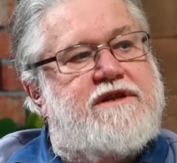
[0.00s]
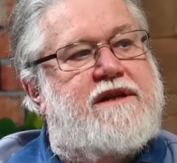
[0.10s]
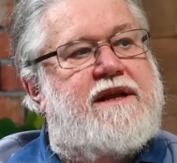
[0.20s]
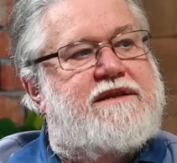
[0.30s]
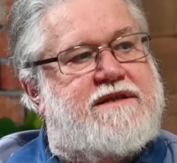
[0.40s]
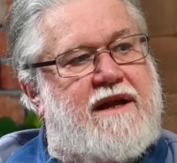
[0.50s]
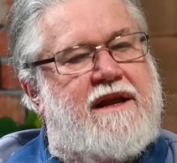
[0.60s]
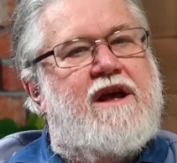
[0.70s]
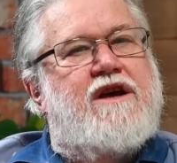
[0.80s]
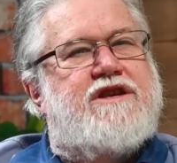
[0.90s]
in that state.
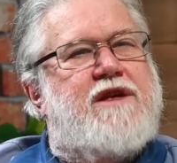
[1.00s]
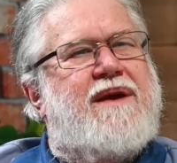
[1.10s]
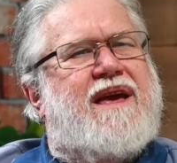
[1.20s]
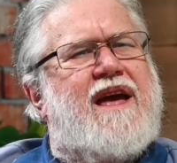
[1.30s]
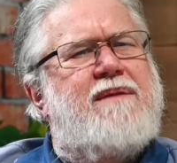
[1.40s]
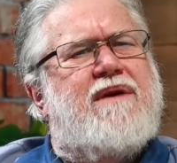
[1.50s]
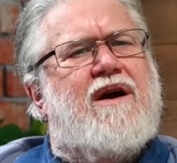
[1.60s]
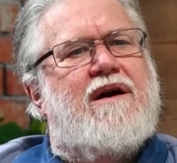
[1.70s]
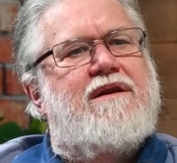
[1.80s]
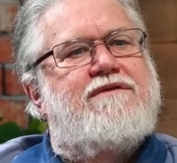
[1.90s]
So they became
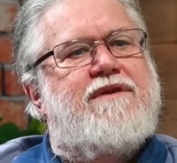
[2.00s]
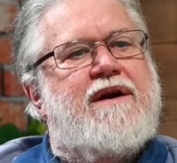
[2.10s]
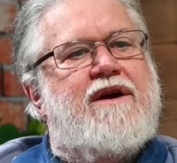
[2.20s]
kind of.